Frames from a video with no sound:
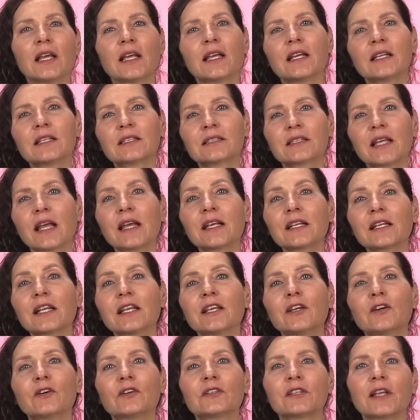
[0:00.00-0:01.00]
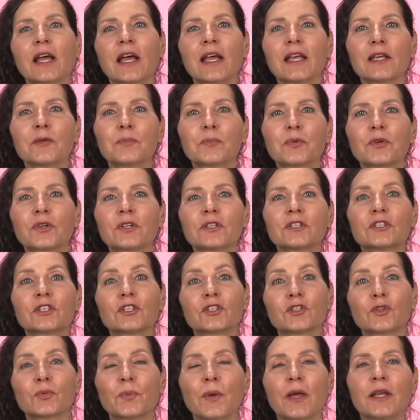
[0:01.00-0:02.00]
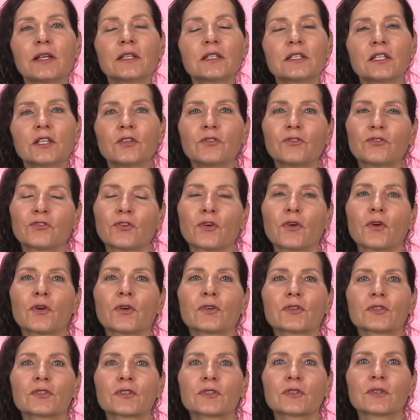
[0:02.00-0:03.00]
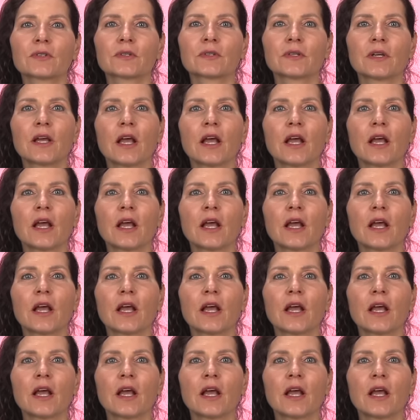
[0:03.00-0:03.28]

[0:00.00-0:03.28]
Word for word: Exactly on April the twenty-first,